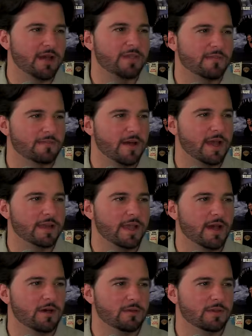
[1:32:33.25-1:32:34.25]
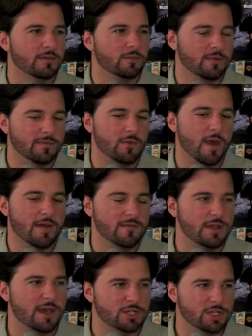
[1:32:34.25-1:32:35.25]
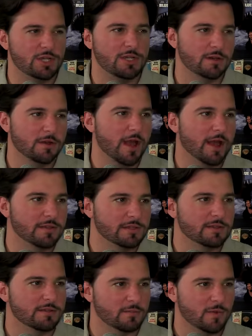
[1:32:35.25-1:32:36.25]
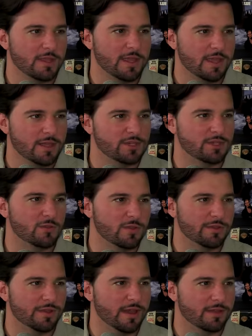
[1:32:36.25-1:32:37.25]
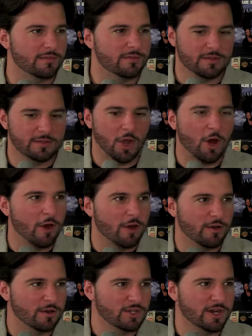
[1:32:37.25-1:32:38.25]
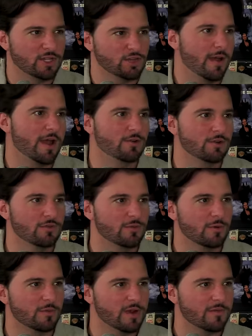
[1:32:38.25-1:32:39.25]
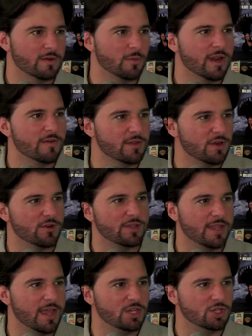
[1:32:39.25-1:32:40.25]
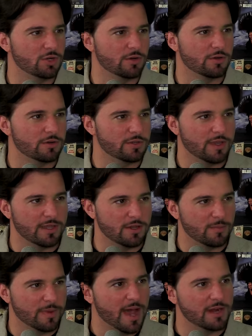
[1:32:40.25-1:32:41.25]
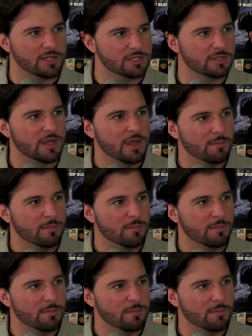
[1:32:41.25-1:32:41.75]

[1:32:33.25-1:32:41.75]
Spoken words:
how they find out if you have the X gene or not. Is it when they hit you with, like, tar and try to drown you or whatever. Whenever you're in danger, like, your body's